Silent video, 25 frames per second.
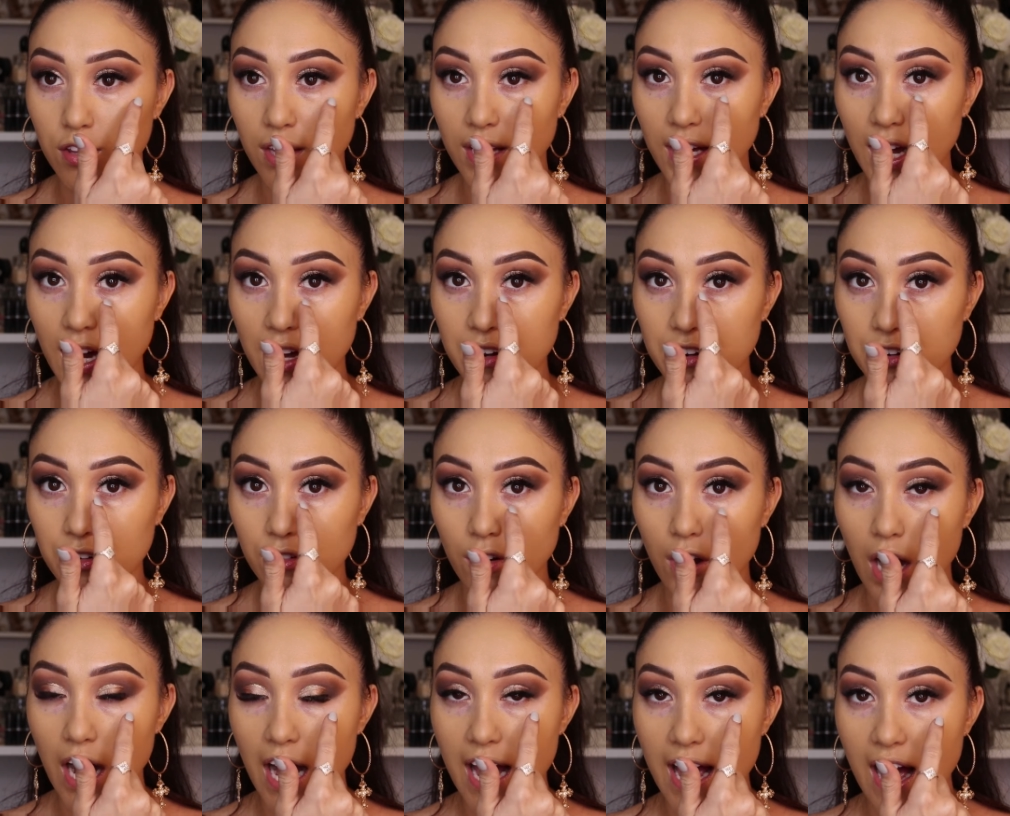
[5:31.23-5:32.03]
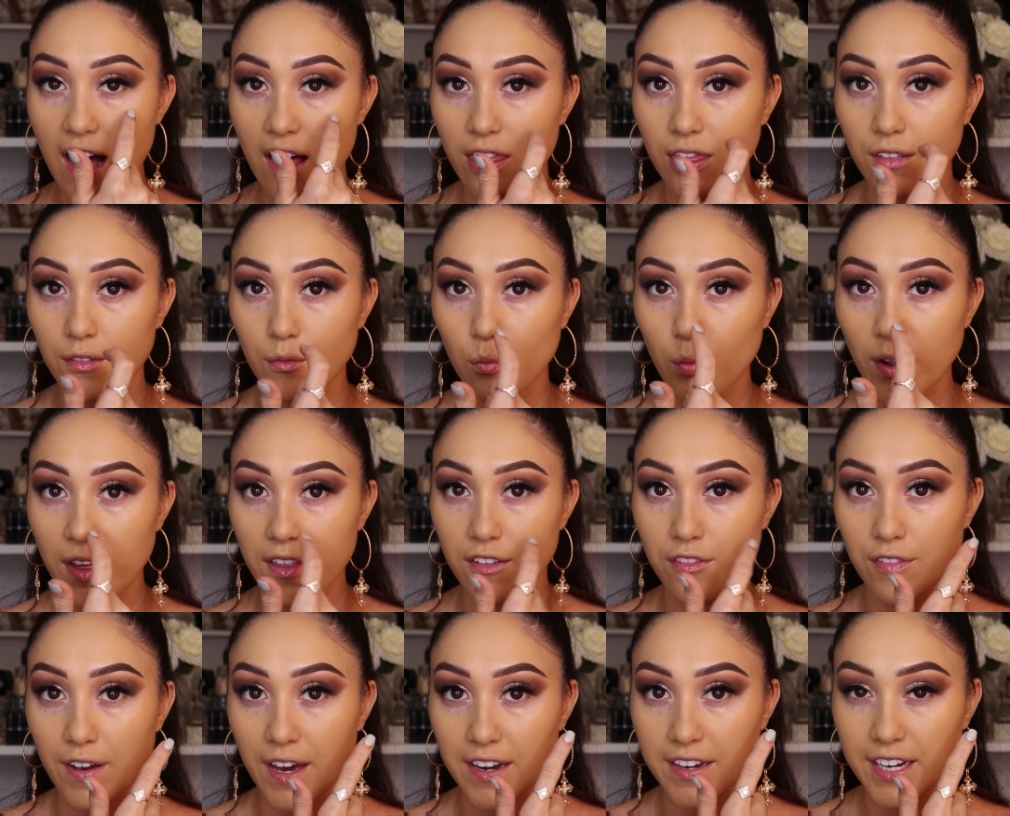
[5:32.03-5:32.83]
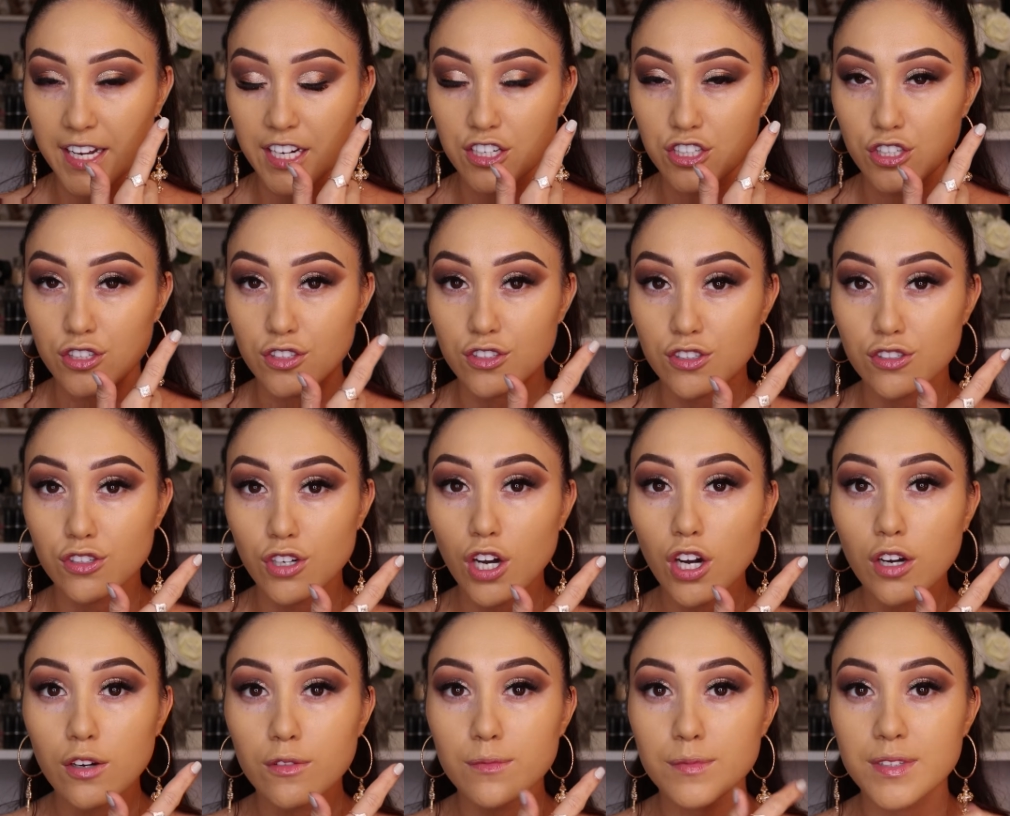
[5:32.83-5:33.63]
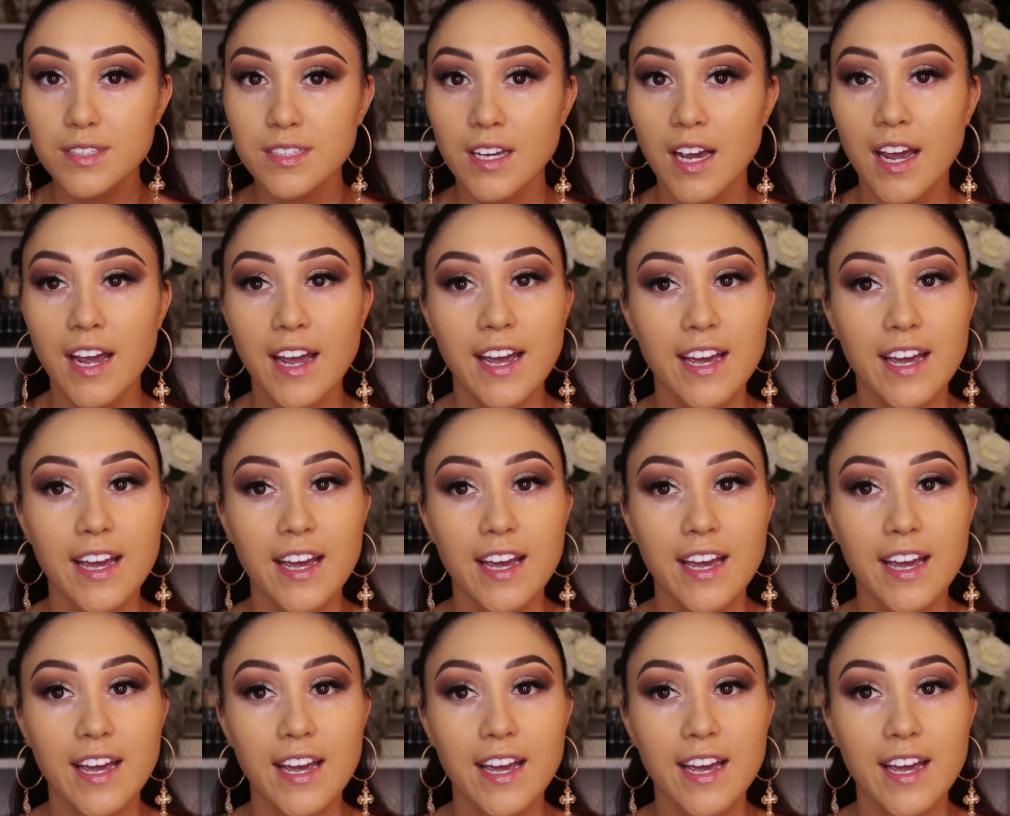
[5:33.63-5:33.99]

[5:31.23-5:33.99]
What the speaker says: the under eye and where the foundation stops,